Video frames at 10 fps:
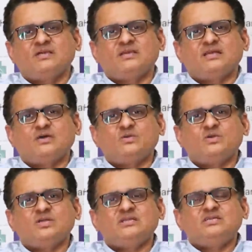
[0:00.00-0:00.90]
Now,
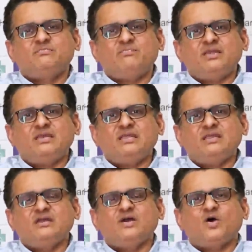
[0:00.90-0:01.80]

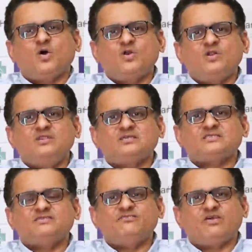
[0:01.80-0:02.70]
depending on the
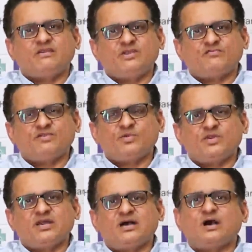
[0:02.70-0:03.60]
severity of
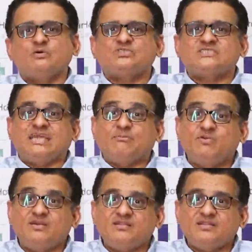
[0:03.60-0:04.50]
pneumonia, how
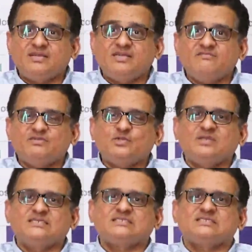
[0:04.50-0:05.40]
stable the individual
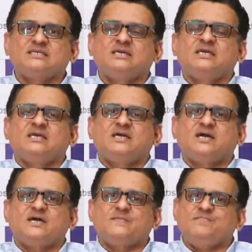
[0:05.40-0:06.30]
is,
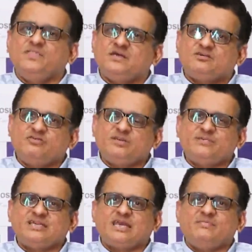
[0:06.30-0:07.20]
the
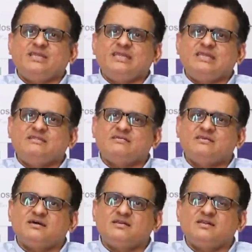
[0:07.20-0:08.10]
treatment can be either
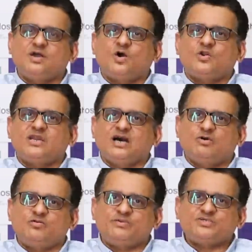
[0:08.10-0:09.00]
done on an
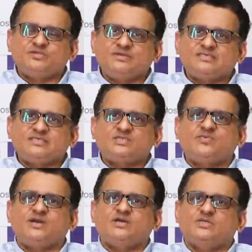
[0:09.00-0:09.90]
outpatient basis,
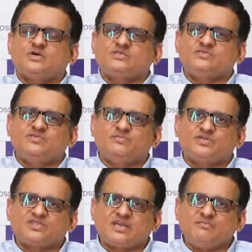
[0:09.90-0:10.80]
where a doctor will
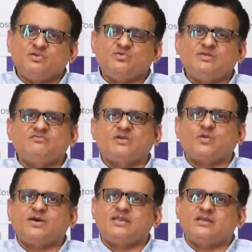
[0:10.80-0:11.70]
prescribe you the
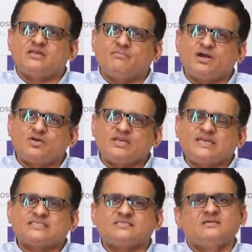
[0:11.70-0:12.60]
required
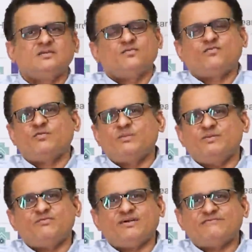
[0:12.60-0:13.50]
antibiotics for
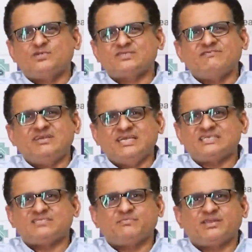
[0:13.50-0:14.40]
maybe 5 to 7
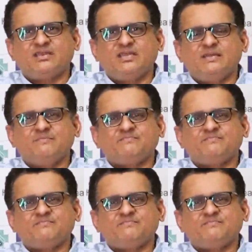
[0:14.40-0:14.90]
days typically.